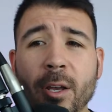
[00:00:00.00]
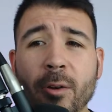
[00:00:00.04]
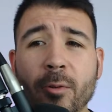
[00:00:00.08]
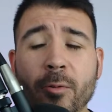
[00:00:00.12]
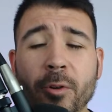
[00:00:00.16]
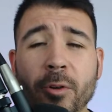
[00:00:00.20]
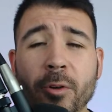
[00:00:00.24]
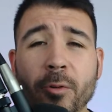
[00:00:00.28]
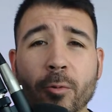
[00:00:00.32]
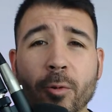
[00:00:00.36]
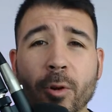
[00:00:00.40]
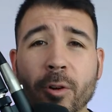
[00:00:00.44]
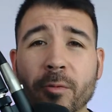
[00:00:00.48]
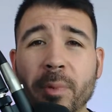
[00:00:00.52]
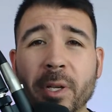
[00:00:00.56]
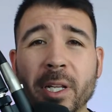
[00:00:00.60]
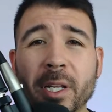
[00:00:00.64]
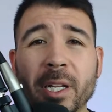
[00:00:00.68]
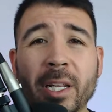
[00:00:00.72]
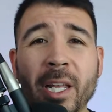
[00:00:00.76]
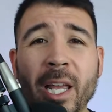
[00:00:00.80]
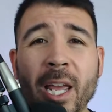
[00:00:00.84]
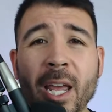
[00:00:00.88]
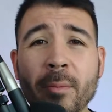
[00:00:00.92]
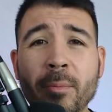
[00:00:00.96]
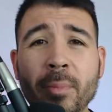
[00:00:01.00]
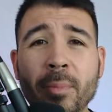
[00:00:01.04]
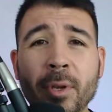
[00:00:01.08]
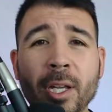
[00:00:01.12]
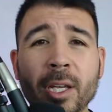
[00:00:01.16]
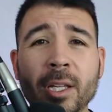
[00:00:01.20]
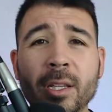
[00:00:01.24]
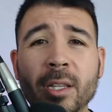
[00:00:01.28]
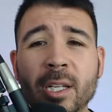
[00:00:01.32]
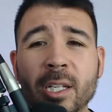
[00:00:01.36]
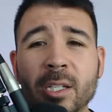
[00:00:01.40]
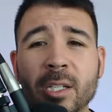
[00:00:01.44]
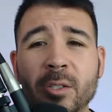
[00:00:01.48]
We've been camping
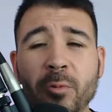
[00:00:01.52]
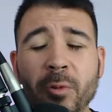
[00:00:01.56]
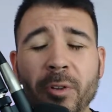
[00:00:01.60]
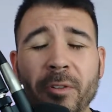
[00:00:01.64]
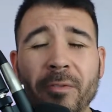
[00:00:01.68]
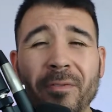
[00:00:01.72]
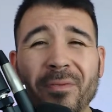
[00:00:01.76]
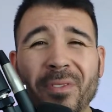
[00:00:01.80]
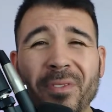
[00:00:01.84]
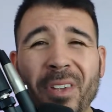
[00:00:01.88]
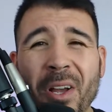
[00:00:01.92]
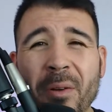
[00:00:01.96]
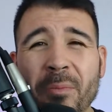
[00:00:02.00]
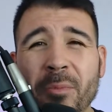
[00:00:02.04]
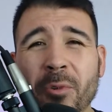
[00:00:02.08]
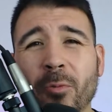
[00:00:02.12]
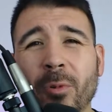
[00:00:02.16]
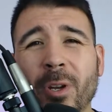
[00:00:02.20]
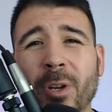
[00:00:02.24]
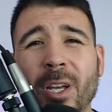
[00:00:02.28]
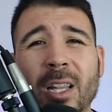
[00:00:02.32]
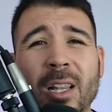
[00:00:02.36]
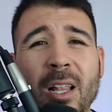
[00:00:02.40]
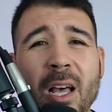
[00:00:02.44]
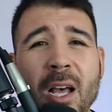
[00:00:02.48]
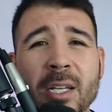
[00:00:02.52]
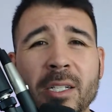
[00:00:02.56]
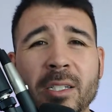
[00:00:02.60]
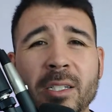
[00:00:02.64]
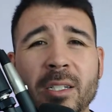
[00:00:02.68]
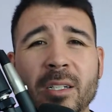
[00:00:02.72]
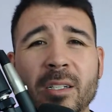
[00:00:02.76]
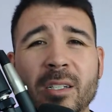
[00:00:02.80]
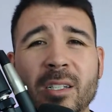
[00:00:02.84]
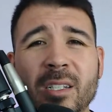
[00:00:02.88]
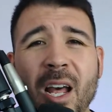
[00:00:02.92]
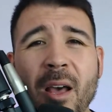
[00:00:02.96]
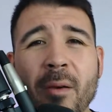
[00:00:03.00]
in this. We've come to realize
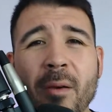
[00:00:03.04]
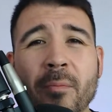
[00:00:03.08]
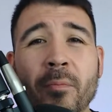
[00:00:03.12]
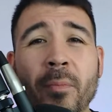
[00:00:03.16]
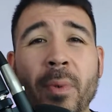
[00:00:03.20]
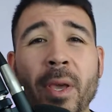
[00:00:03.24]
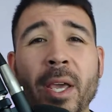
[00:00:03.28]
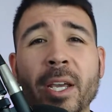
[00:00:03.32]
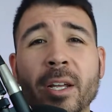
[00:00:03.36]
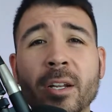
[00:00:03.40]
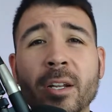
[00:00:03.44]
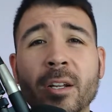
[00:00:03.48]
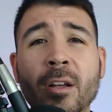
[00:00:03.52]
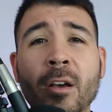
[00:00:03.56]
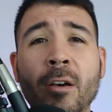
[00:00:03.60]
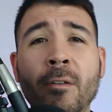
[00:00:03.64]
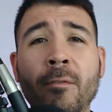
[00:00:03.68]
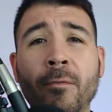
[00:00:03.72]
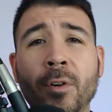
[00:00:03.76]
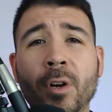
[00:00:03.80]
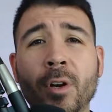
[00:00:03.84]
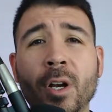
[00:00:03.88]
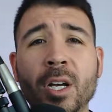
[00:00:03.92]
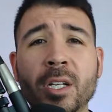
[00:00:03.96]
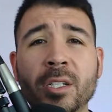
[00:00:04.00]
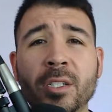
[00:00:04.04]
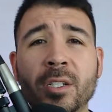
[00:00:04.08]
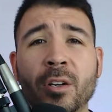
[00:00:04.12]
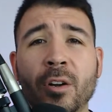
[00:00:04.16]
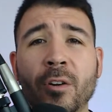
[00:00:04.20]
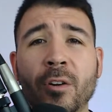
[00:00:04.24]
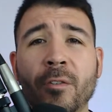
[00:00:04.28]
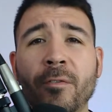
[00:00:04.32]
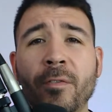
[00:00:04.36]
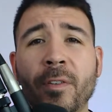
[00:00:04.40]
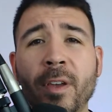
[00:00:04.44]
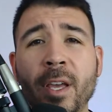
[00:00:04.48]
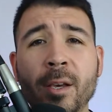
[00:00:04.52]
it's not big enough for us and
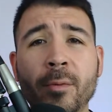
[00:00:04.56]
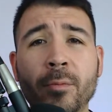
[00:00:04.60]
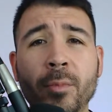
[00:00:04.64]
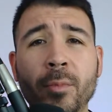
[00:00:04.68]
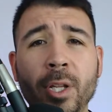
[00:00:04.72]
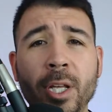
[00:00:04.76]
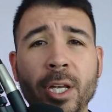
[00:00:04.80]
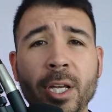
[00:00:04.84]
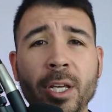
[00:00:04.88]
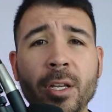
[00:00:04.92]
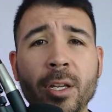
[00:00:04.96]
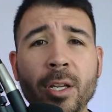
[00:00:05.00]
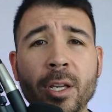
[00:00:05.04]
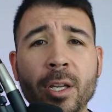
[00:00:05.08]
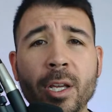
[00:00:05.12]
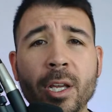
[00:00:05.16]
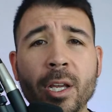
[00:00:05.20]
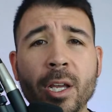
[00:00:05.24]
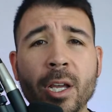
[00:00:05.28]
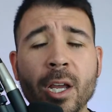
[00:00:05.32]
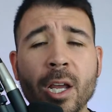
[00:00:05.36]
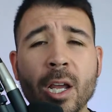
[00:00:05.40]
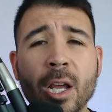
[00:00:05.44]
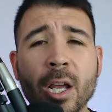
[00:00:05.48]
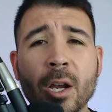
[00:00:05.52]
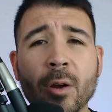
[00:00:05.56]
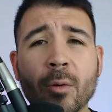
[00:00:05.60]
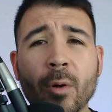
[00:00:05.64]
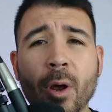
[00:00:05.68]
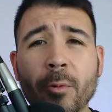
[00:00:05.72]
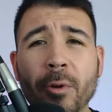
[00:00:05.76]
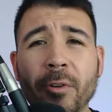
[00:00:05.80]
our family, right?